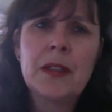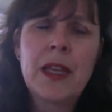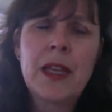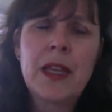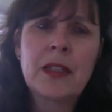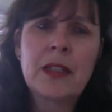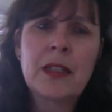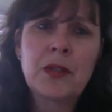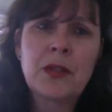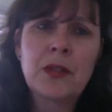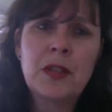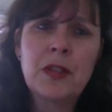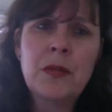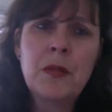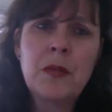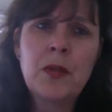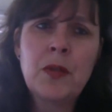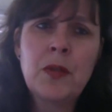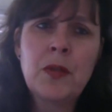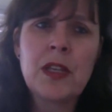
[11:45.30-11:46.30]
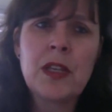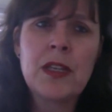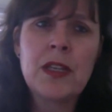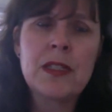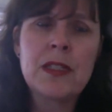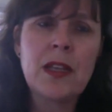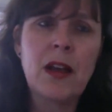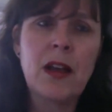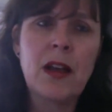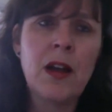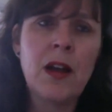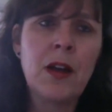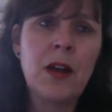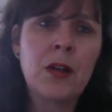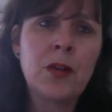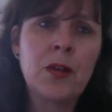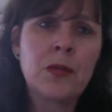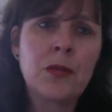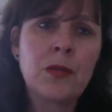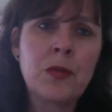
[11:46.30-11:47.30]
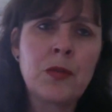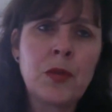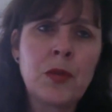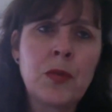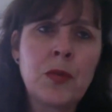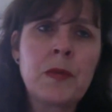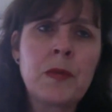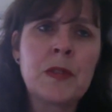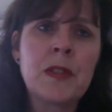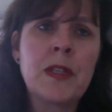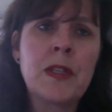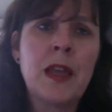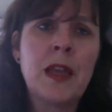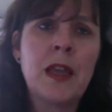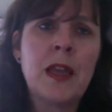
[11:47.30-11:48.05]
extreme users are groups,